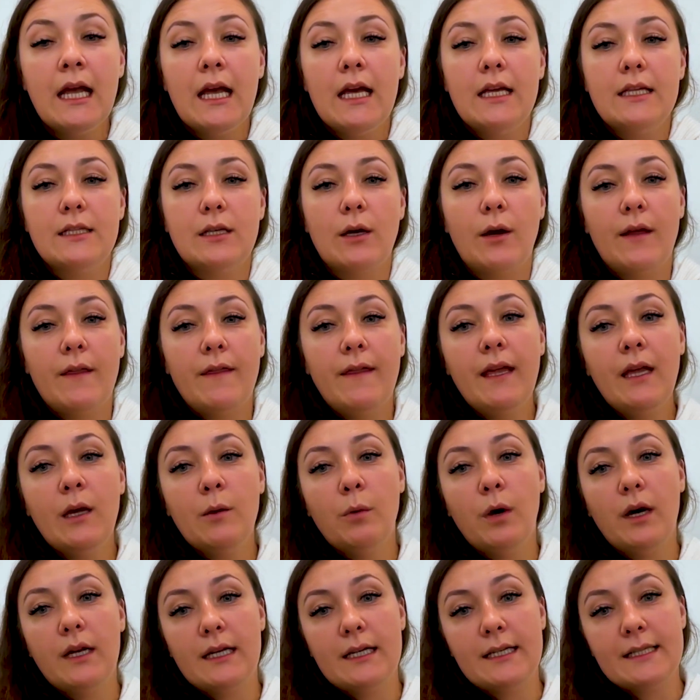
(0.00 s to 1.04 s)
So I think
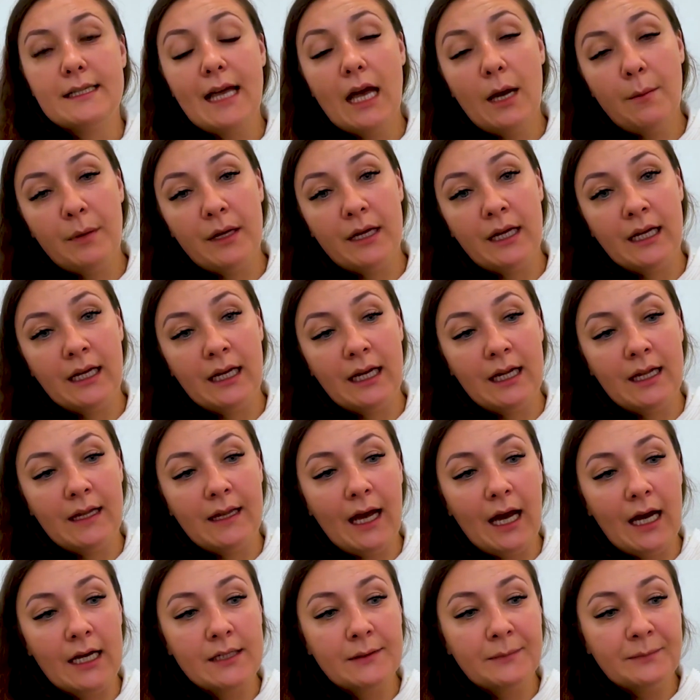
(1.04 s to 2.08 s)
what is happening is
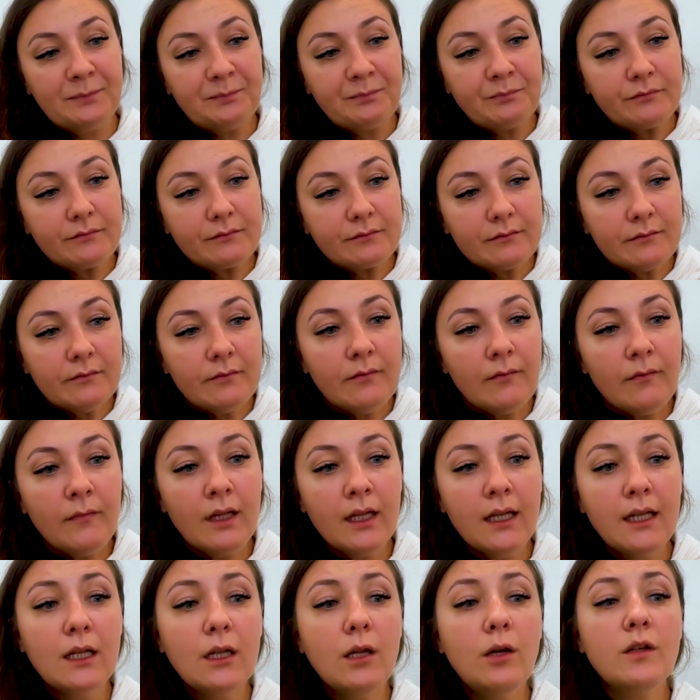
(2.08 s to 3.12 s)
that
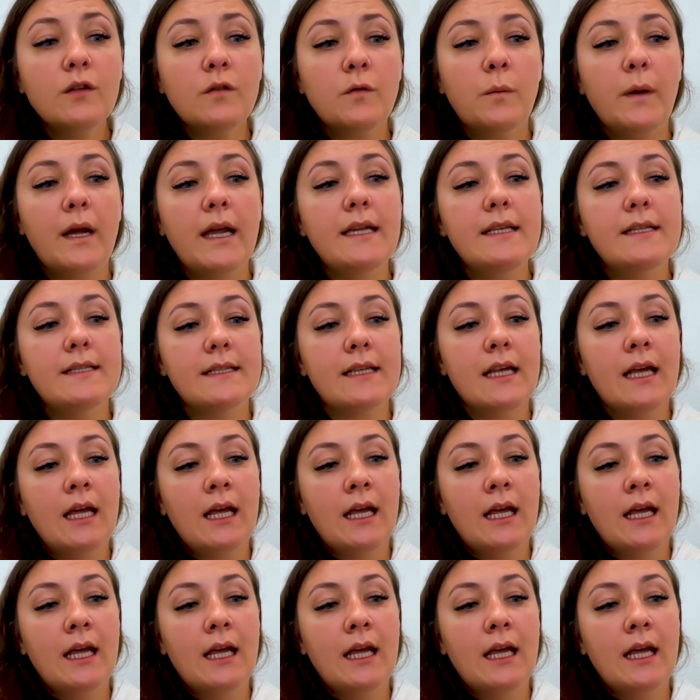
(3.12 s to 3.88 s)
in a lot of ways,